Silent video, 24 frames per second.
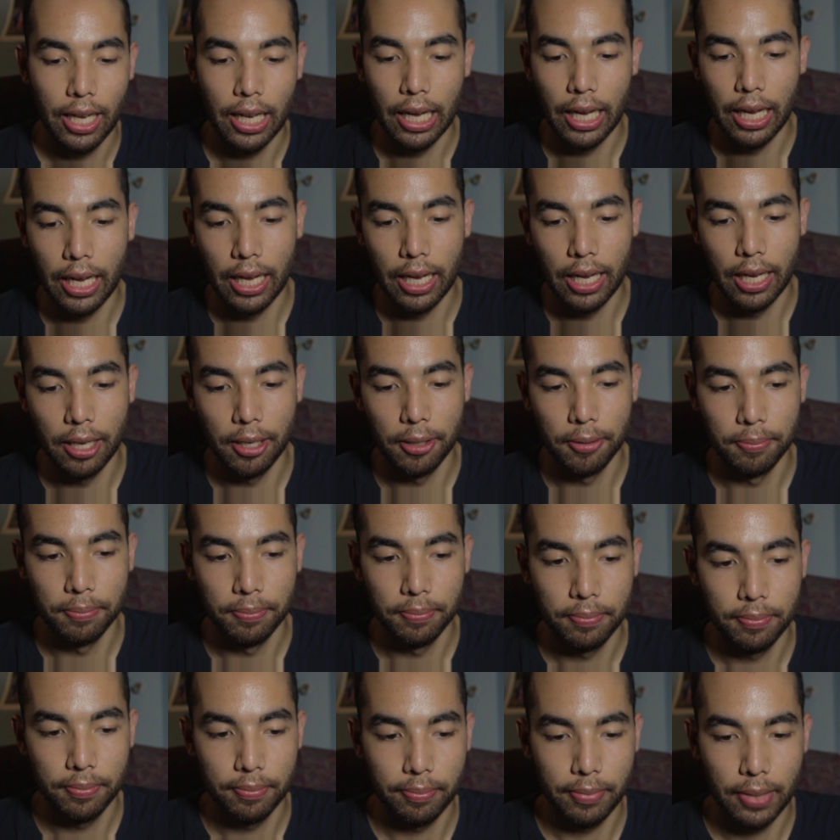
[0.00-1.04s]

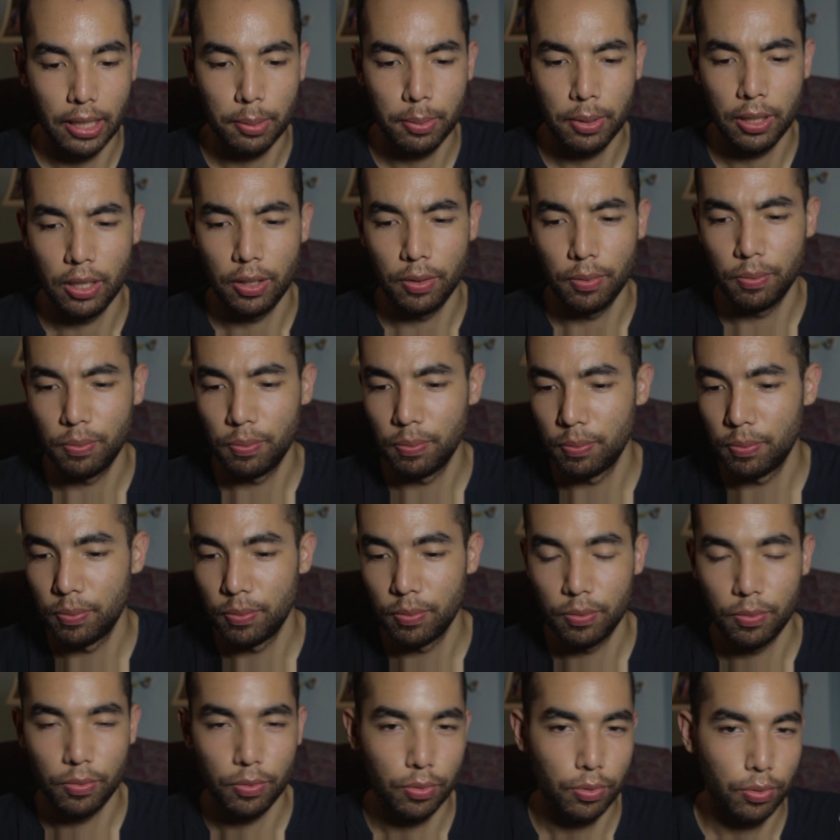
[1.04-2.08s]
on, maybe
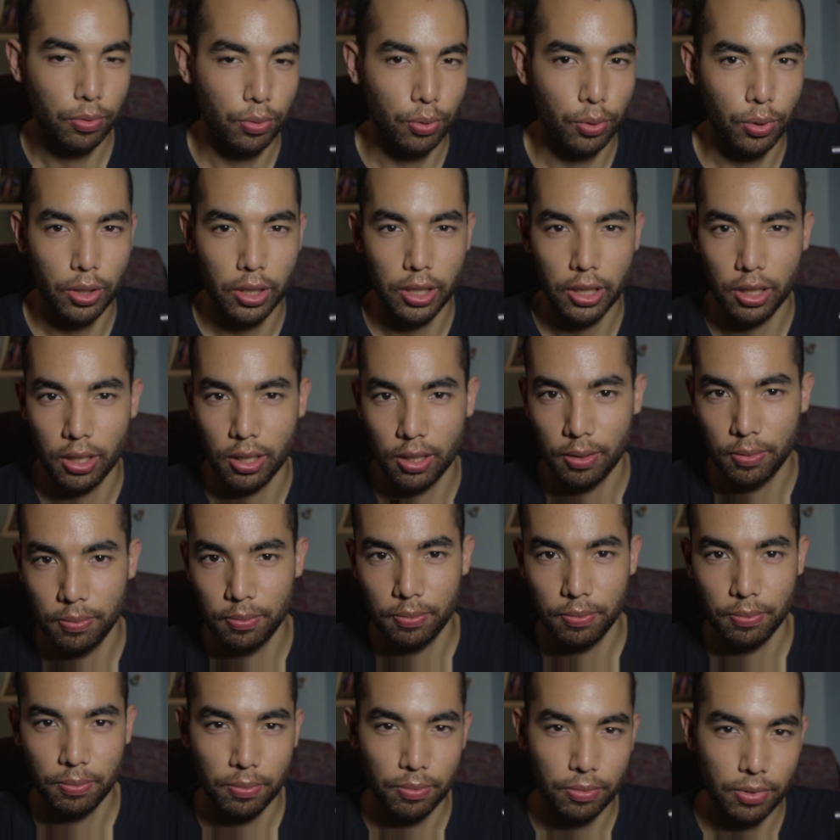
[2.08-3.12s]
40 or
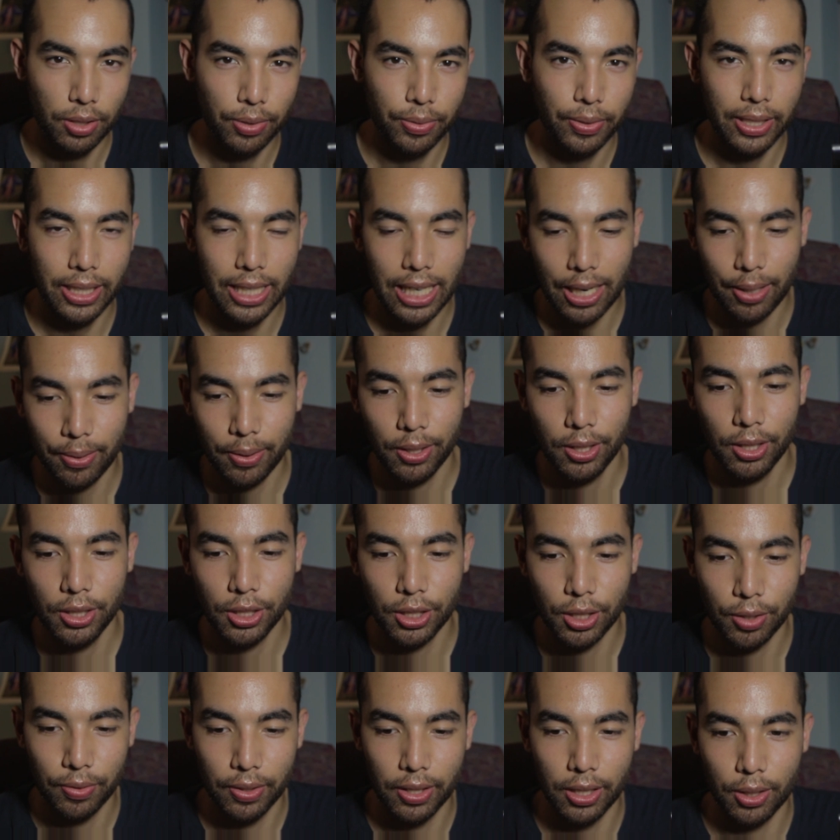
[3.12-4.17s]
50 hours
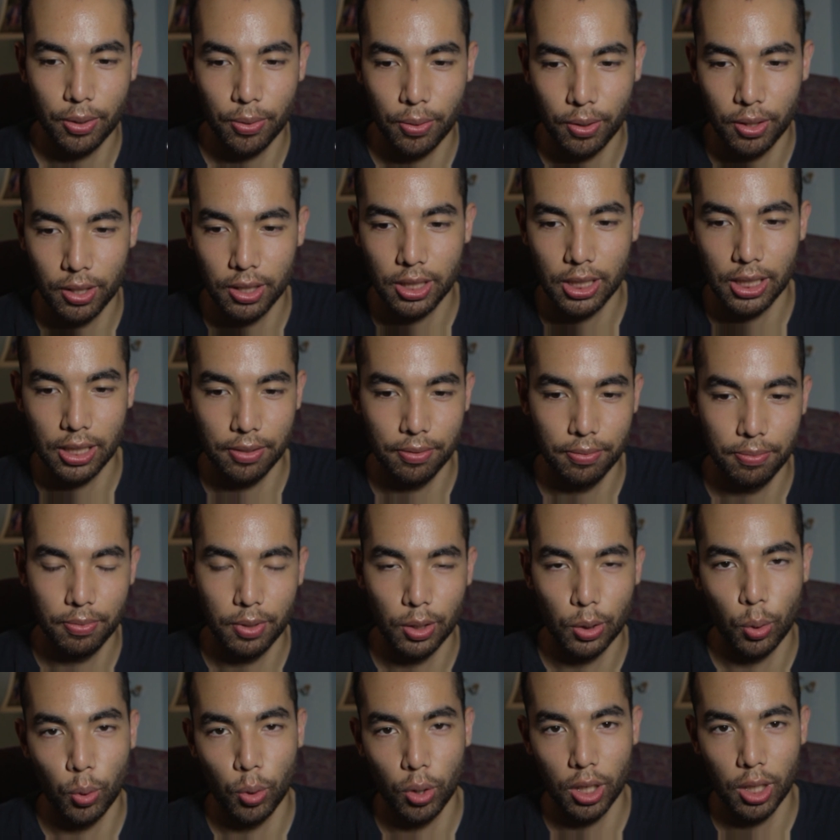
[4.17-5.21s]
over the course of the
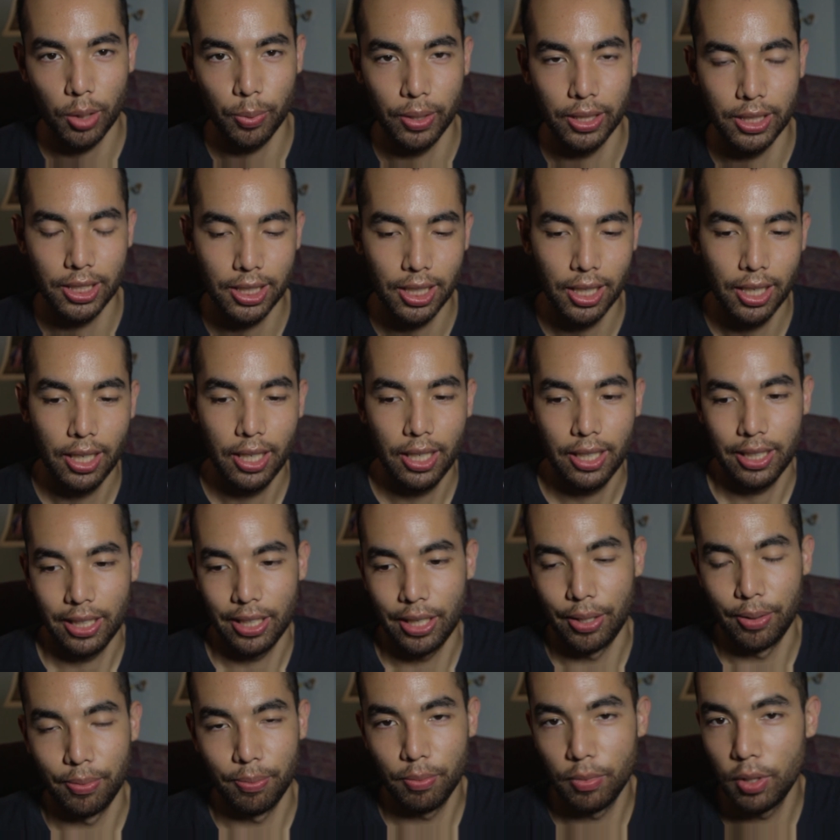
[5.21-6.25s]
quarter, which,
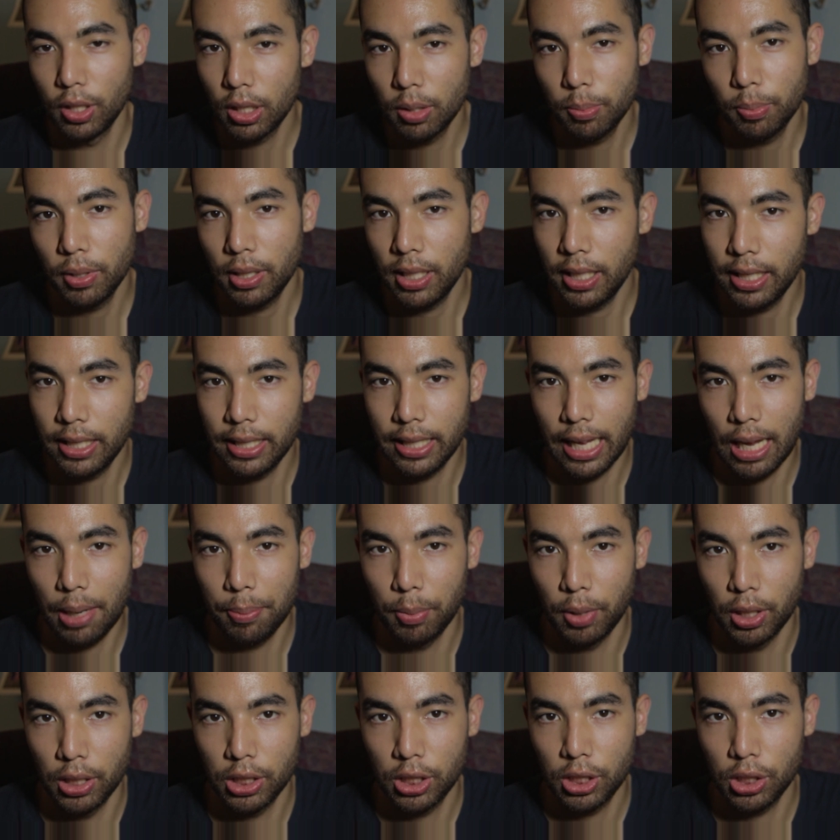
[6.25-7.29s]
you can put it in that
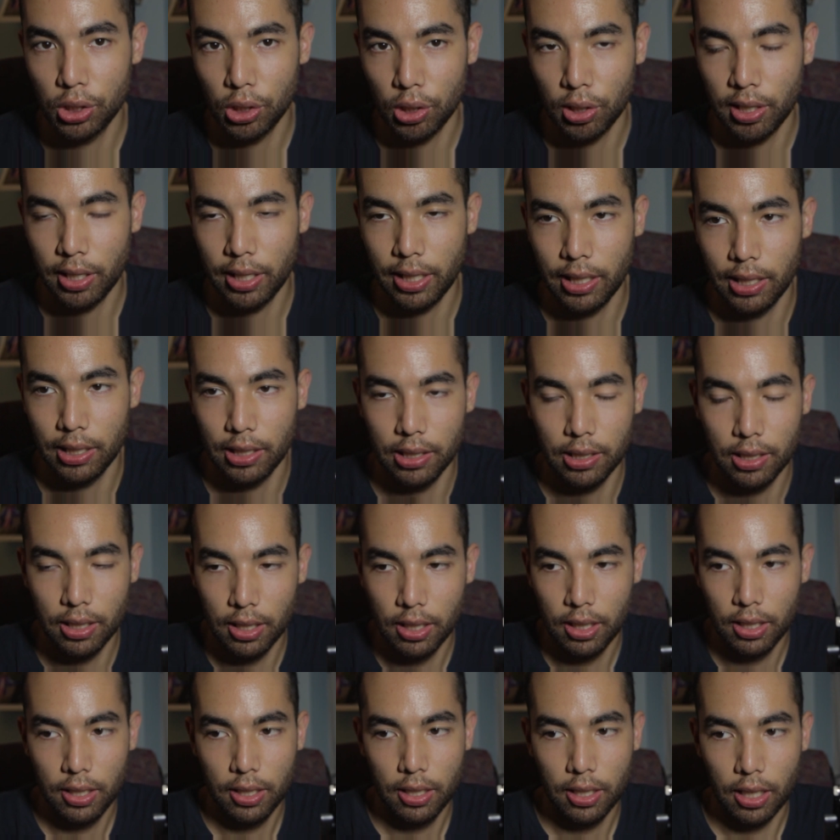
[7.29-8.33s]
much during
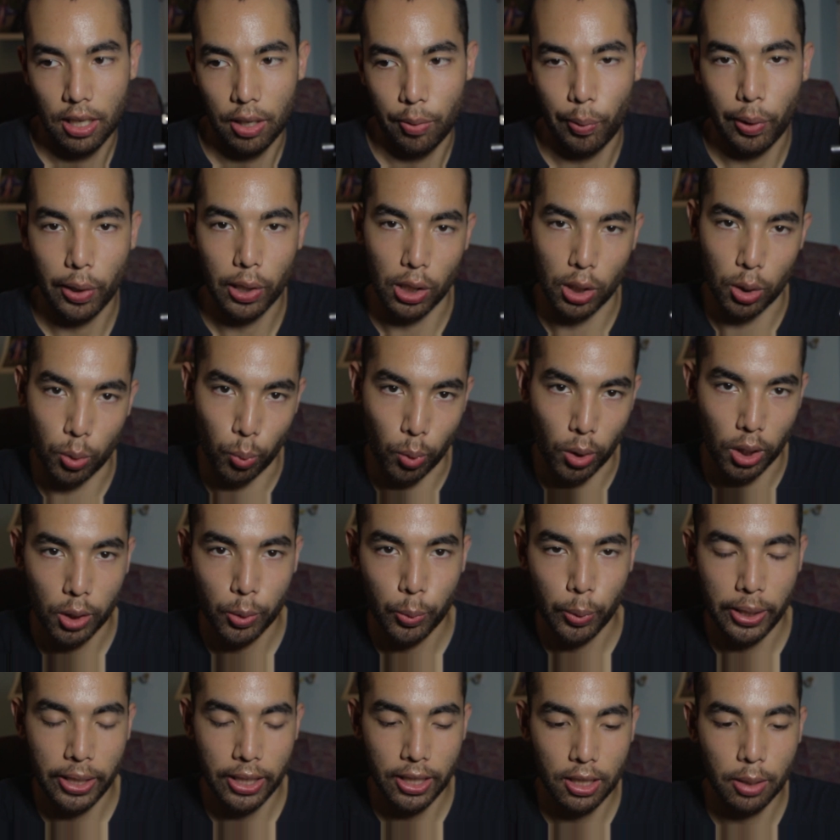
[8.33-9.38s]
a regular work
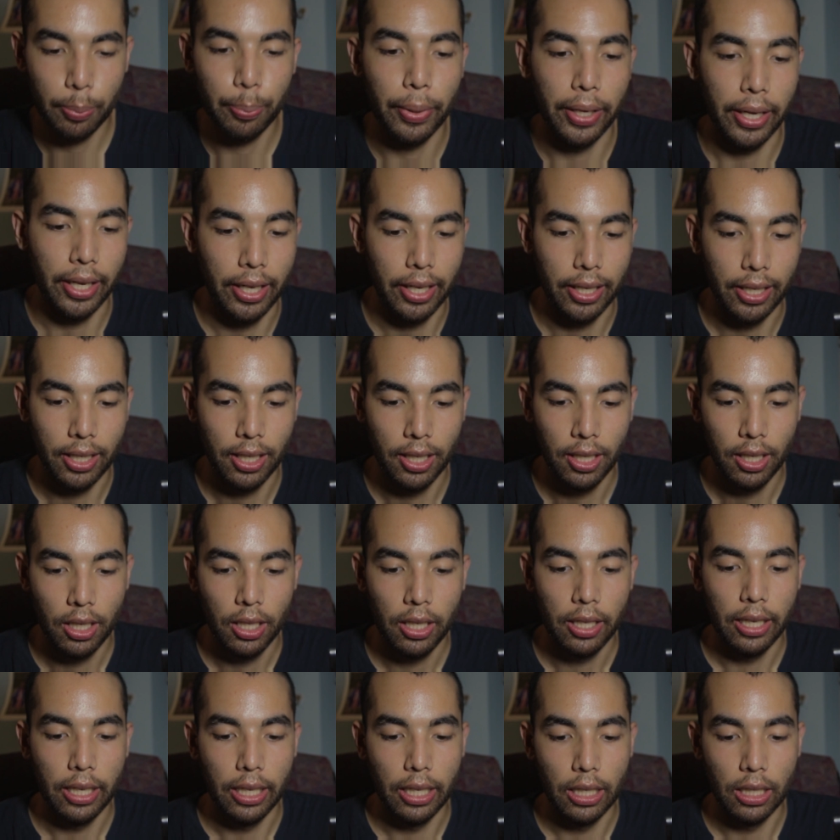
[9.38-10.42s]
week, but
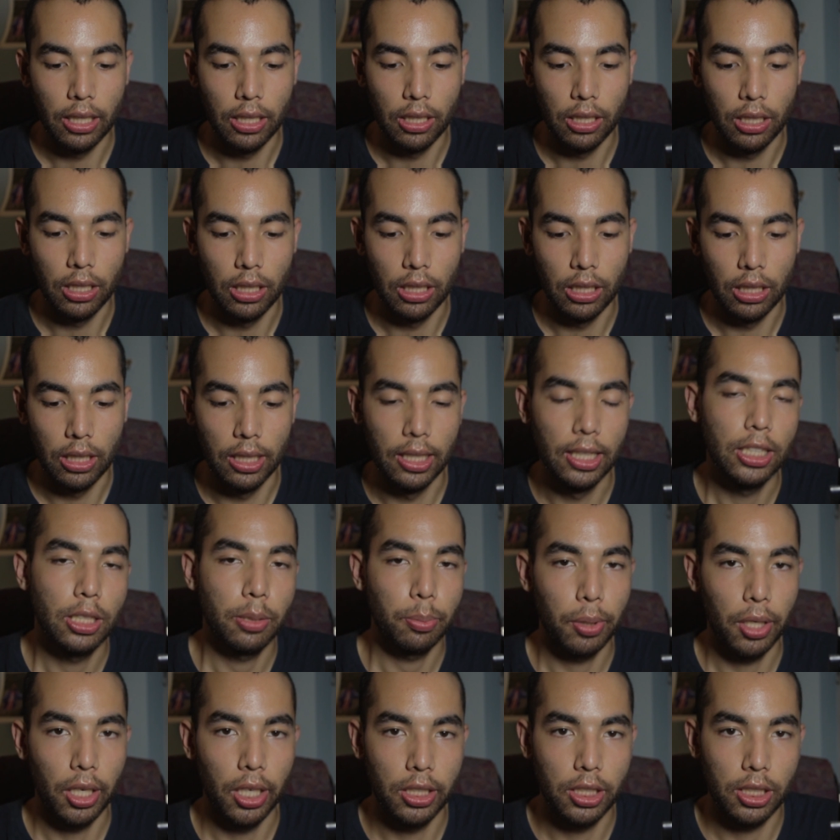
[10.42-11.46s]
in this
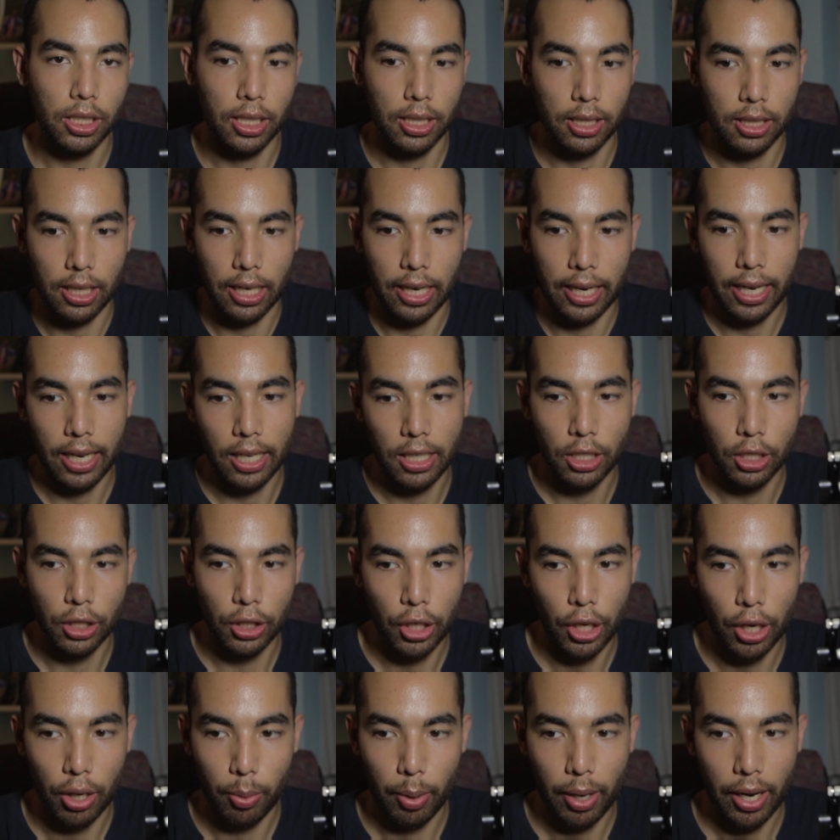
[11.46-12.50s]
project, I had to
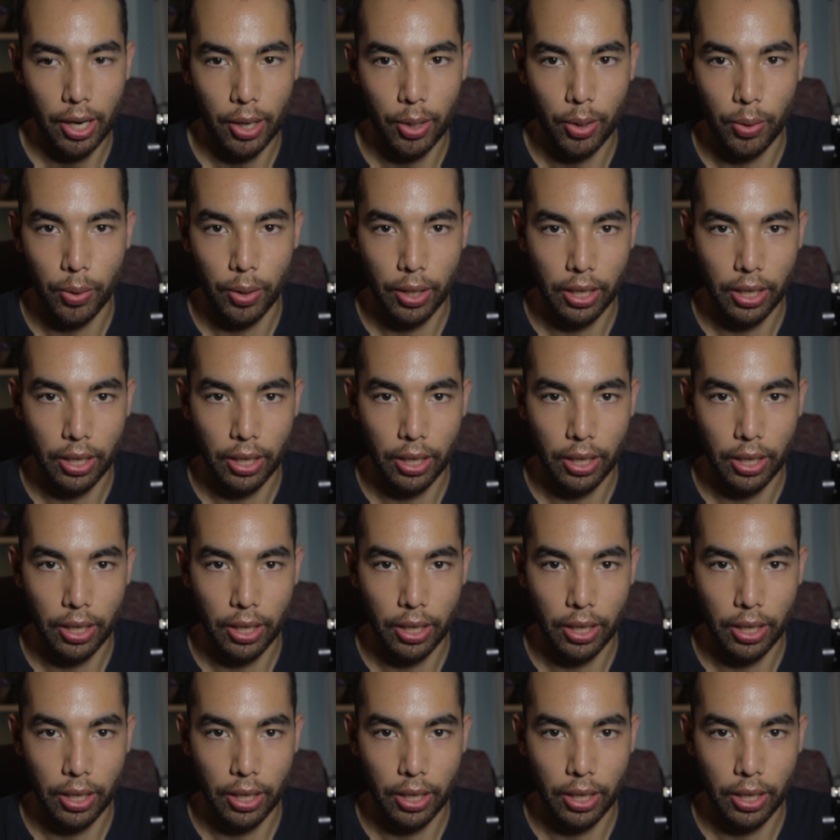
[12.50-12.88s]
go out